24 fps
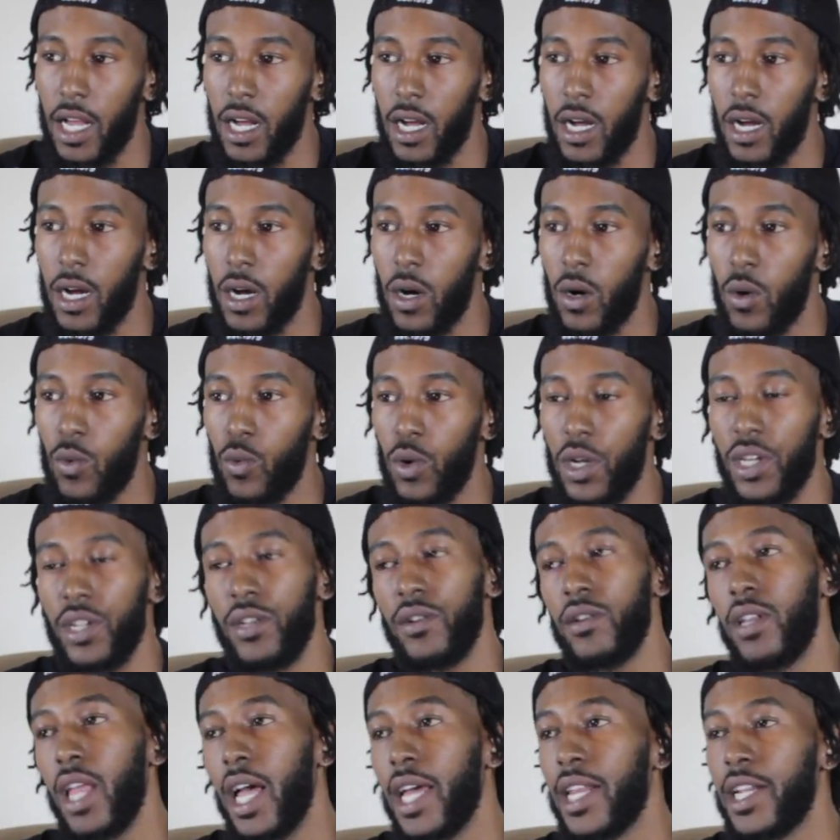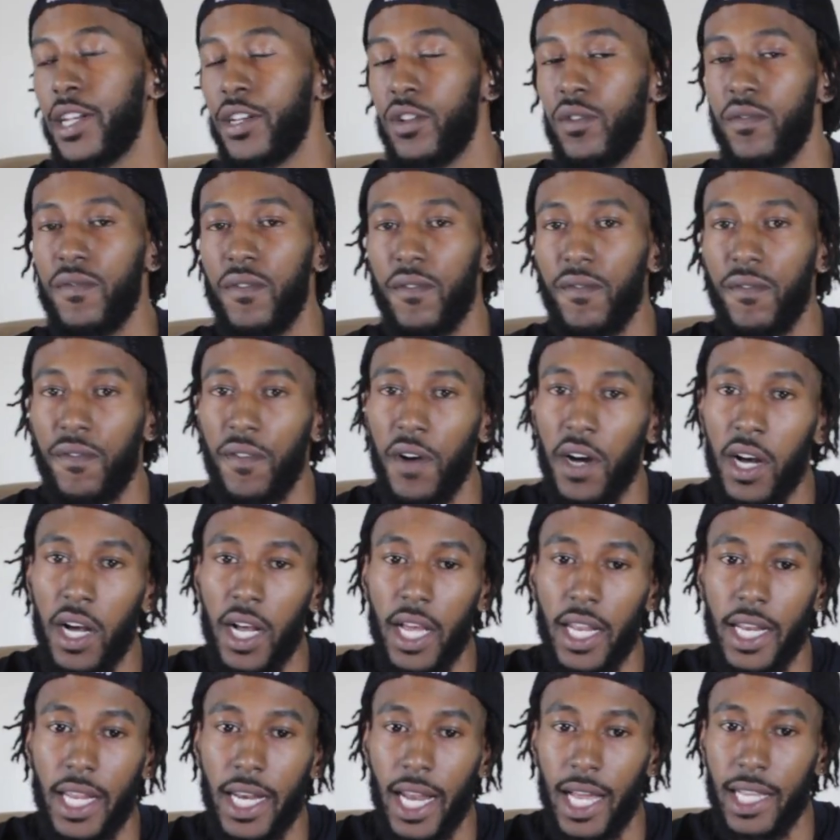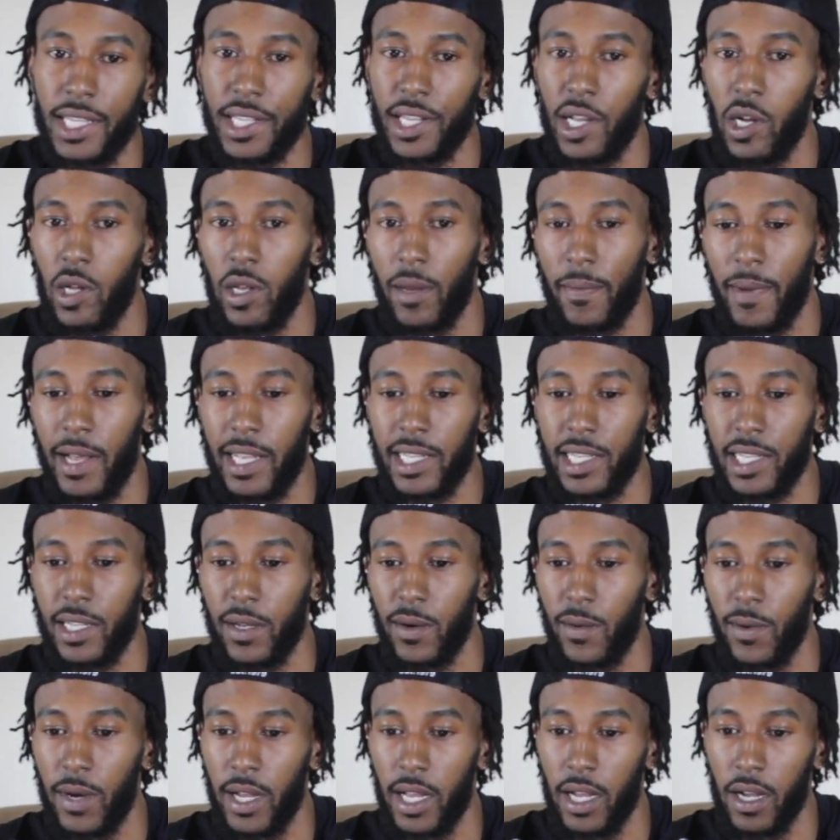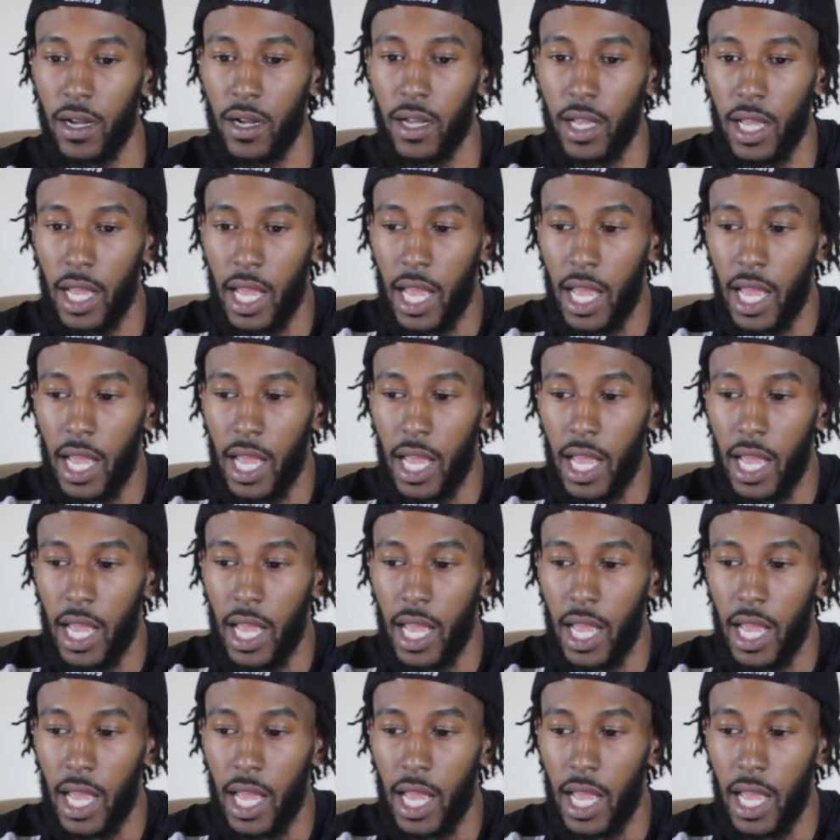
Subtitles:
what do you like to do for fun? And I told him, I said, well,